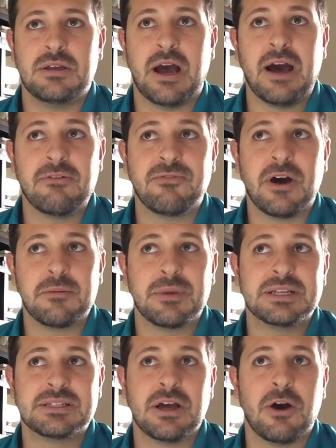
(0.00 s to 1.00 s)
I find
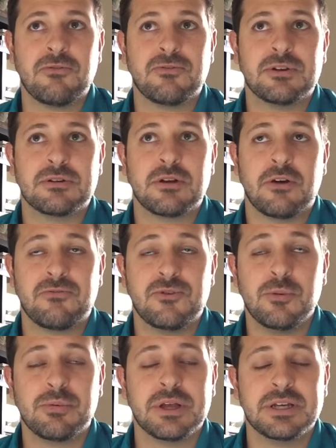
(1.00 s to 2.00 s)
myself in a
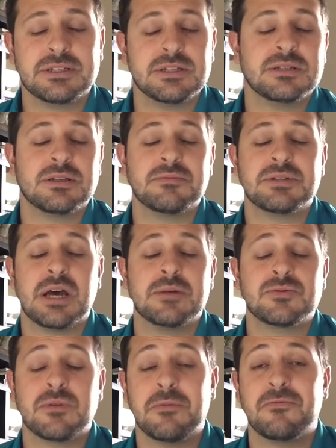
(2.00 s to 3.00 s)
few places
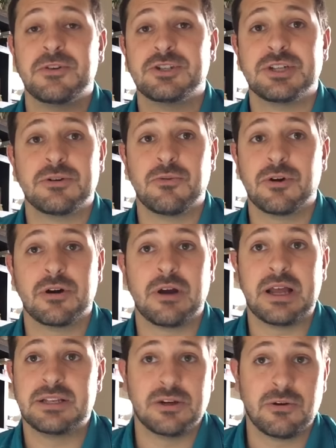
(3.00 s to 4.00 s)
sometimes when I'm fishing where
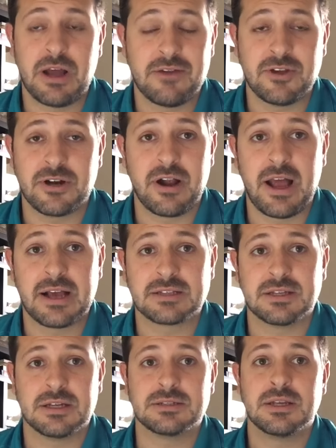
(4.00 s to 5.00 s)
I don't have internet
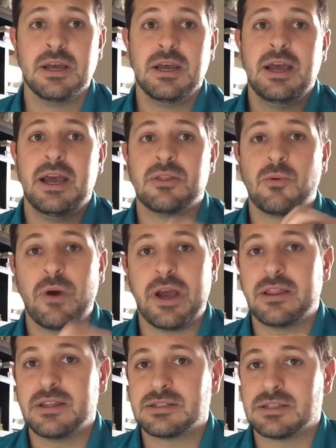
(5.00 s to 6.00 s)
access, and the
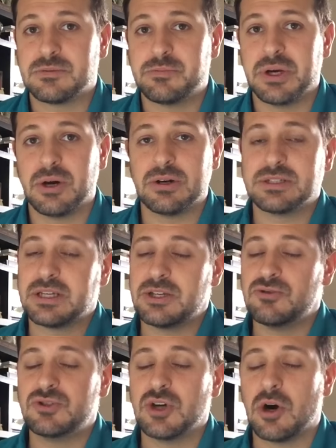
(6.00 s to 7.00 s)
way this is built is that
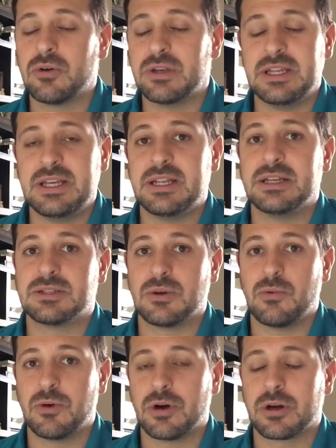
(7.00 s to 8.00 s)
you don't need it to
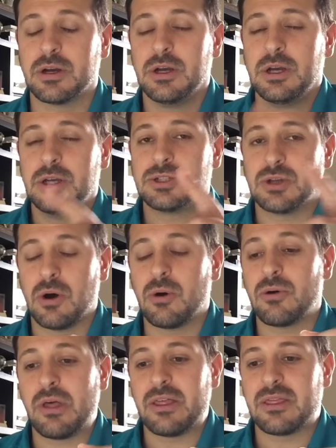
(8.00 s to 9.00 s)
work.
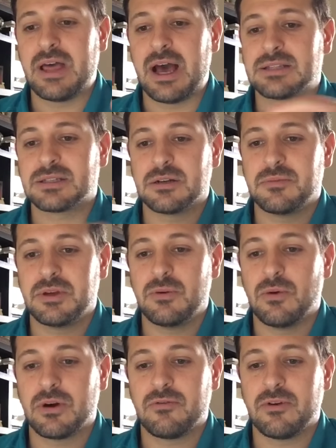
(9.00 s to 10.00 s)
So that's going to be
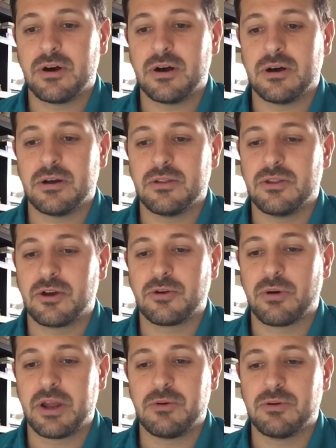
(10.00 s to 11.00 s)
one of the
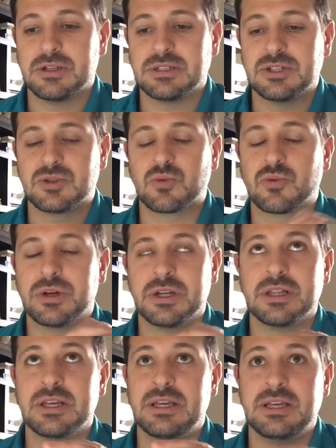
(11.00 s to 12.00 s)
great ones. It's
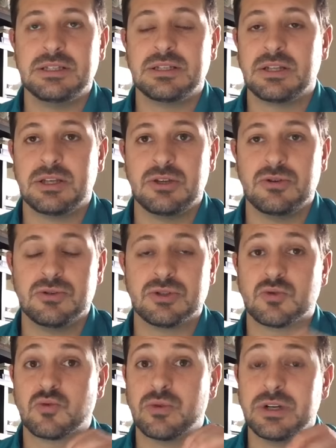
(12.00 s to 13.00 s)
really easy to
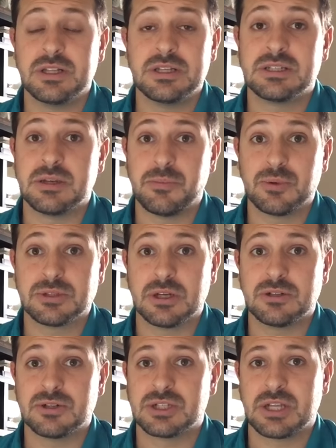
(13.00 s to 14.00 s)
use, really simple to
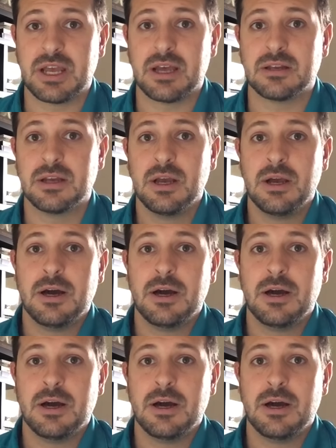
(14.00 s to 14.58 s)
understand.